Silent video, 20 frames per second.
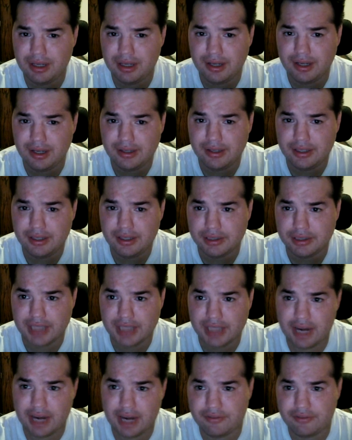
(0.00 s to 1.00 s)
and there's a
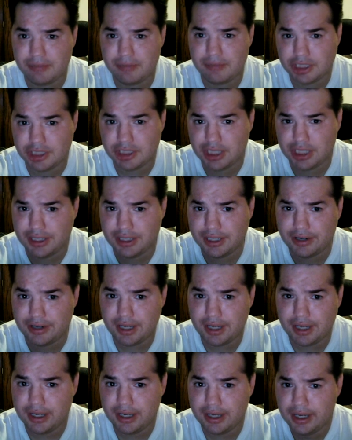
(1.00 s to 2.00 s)
lot of information on there, and
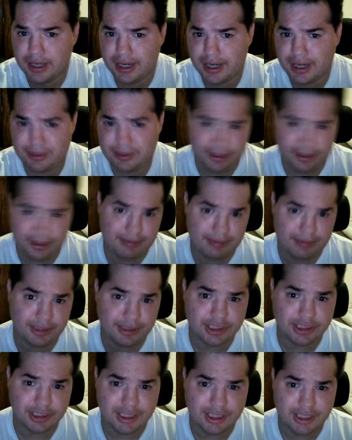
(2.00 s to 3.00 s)
I really
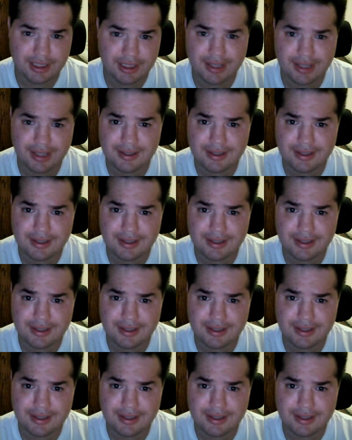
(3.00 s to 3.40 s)
appreciate that.